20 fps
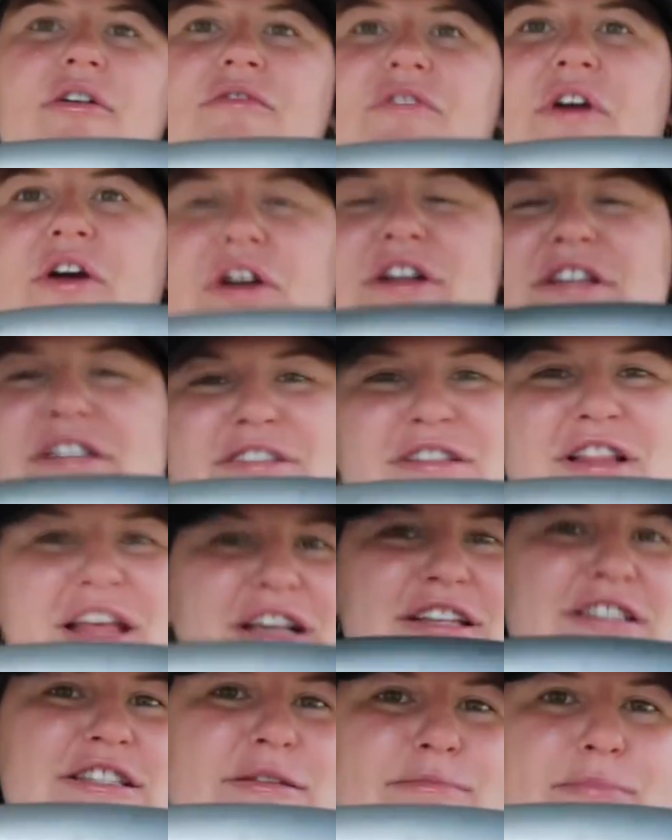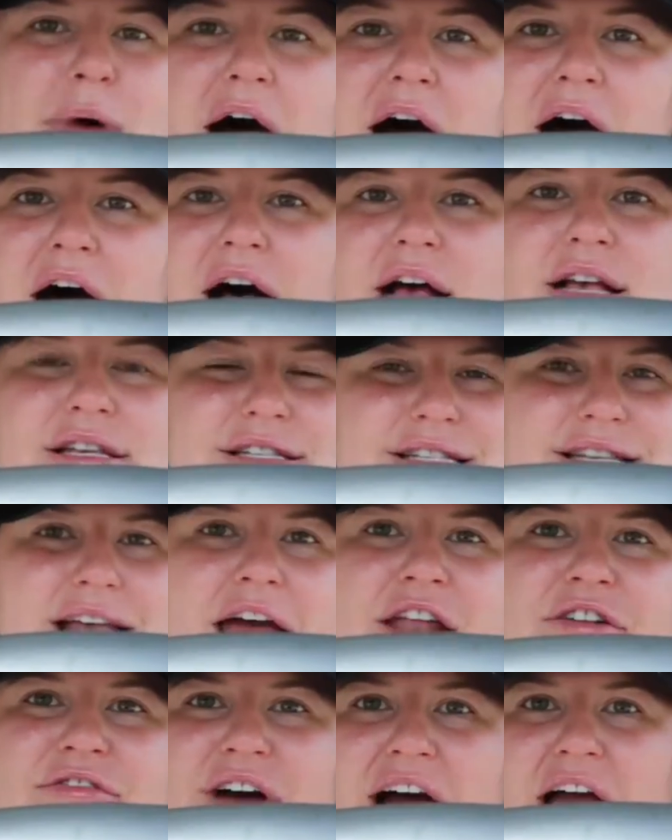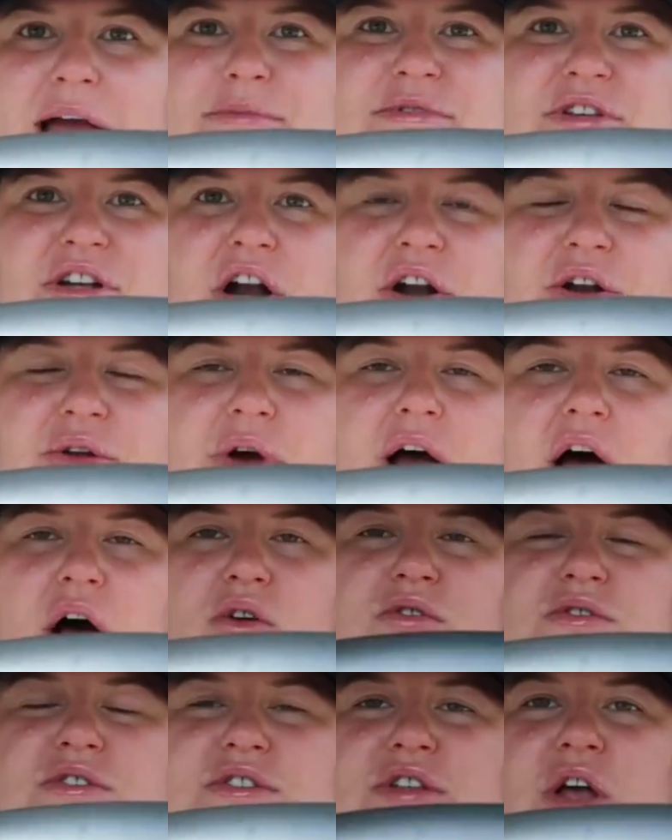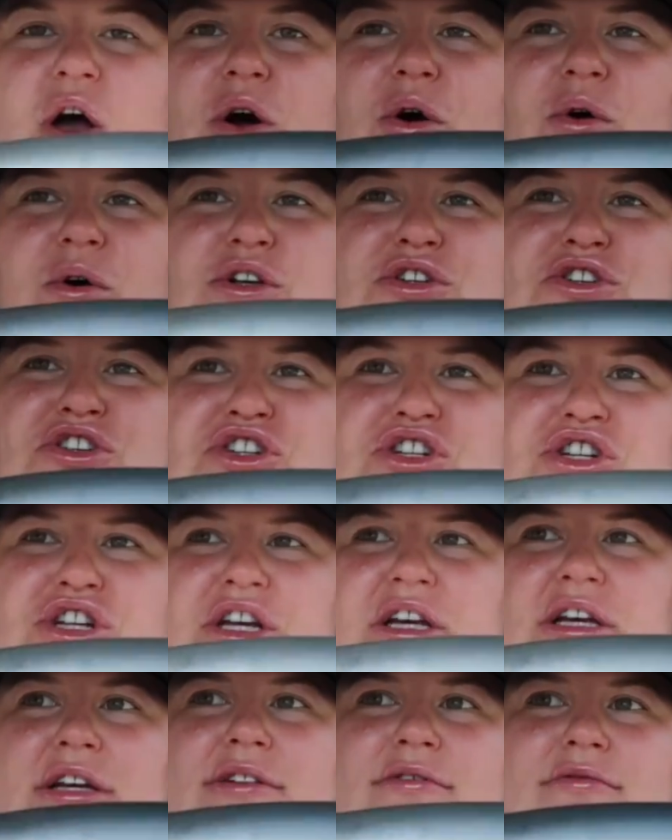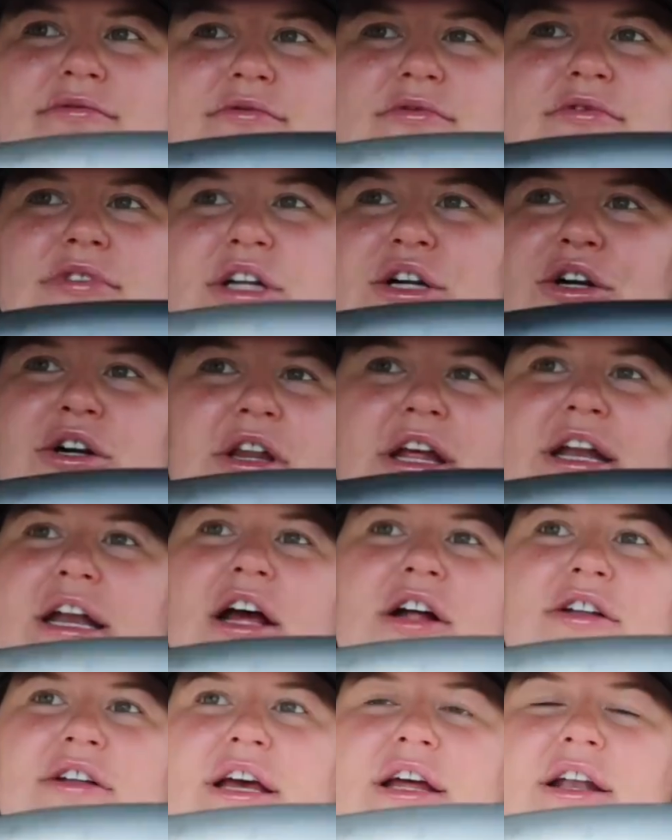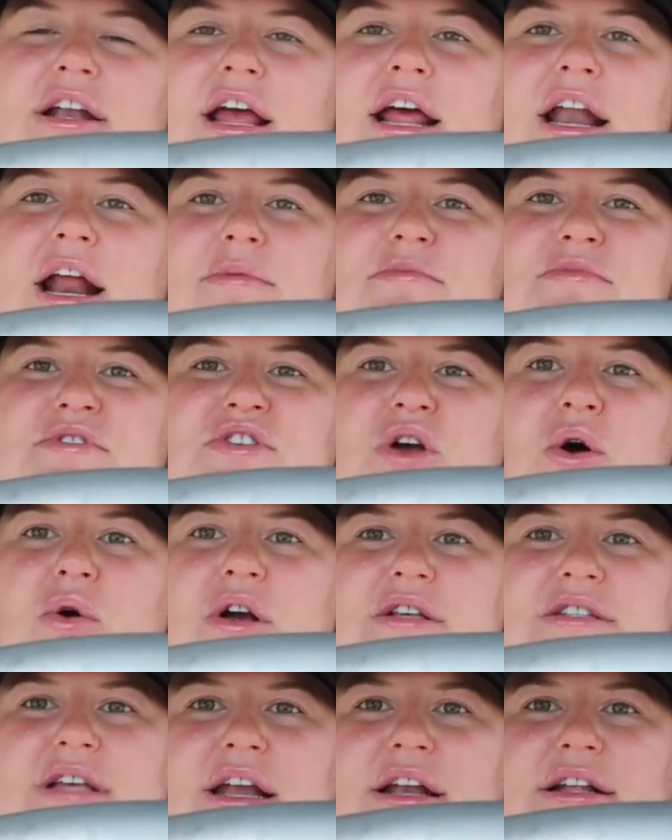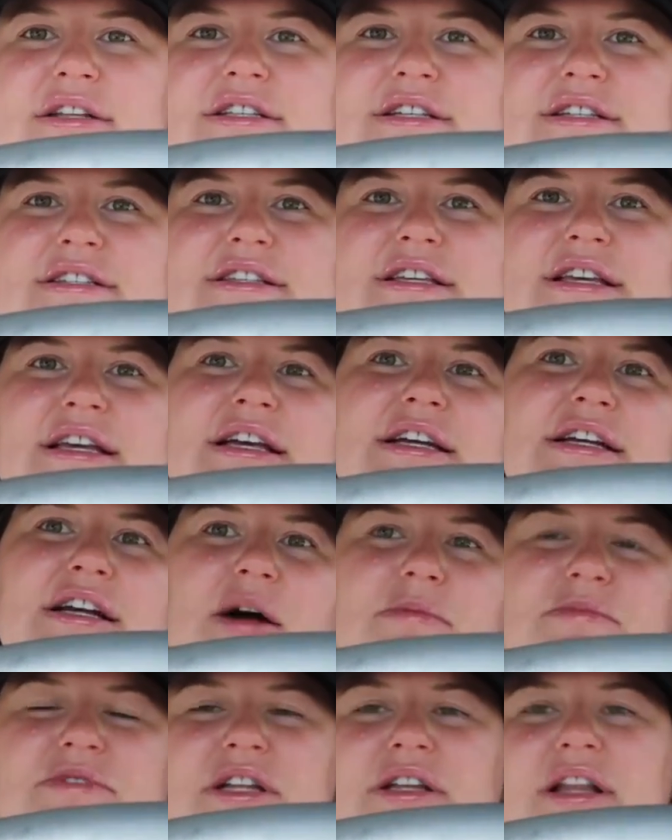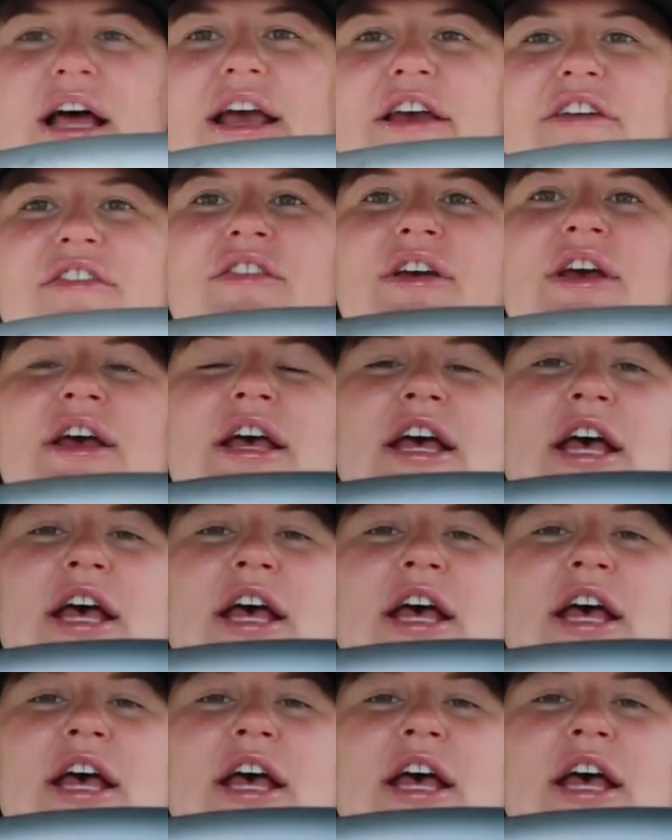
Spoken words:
very like spa zen vibes in our new house. So she literally nailed it, and I'm so excited to see it come to life.